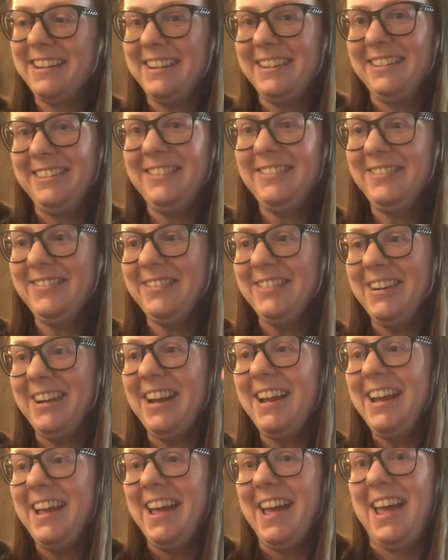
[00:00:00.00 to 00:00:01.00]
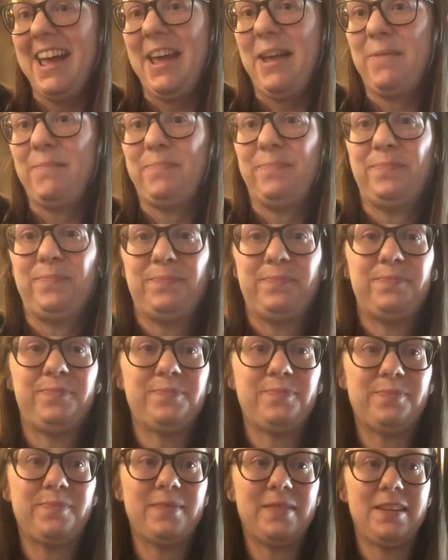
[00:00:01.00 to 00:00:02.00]
All right.
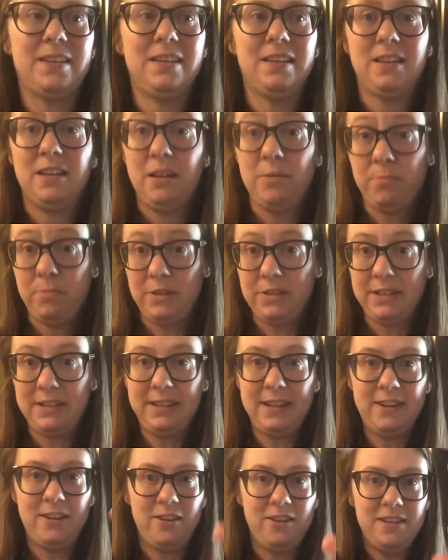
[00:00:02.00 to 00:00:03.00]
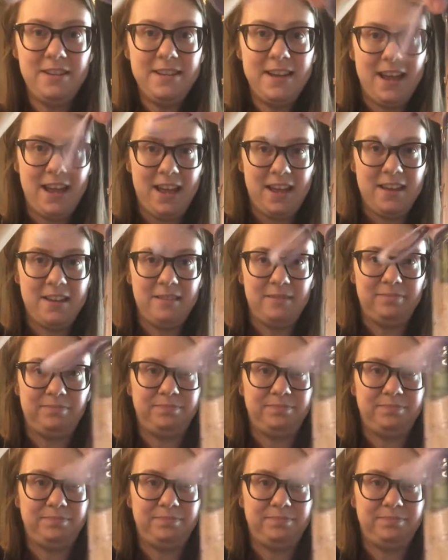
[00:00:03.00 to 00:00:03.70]
Put the lid on tight.